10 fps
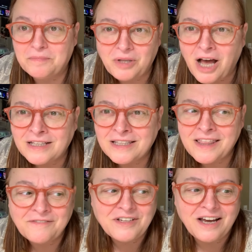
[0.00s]
blocks that
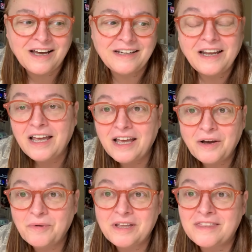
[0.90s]
they've done
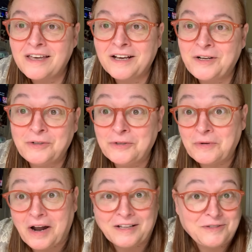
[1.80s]
with
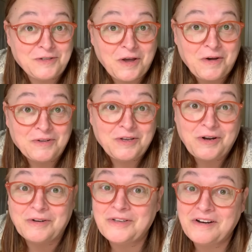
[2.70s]
goldenrod, so you
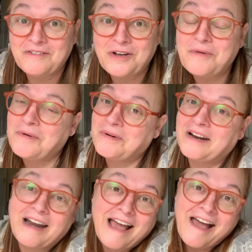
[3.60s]
never know what we're
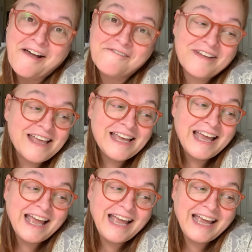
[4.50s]
gonna have.
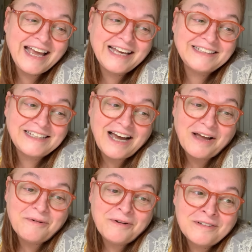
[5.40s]
And
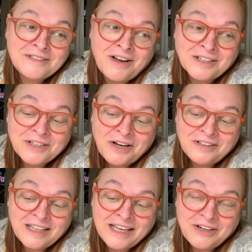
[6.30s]
I will talk to y'all
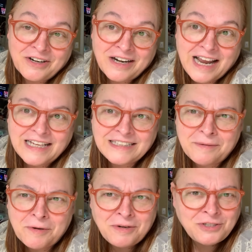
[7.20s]
later, and tell
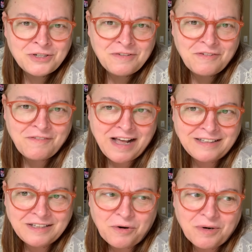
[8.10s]
me what you're doing for
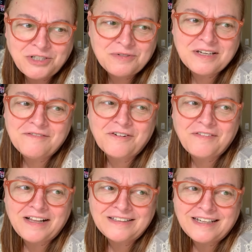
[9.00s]
what you did for
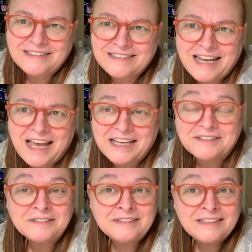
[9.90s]
Valentine's Day.
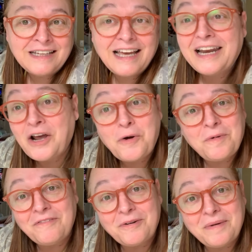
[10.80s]
And I hope
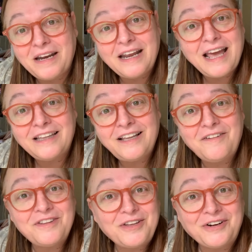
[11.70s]
everybody had love
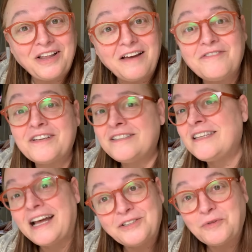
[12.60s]
in their life because
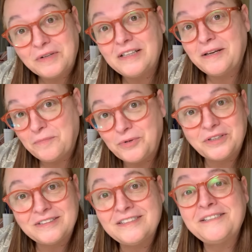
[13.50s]
that's really
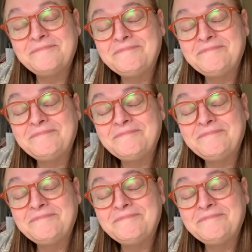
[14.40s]
important.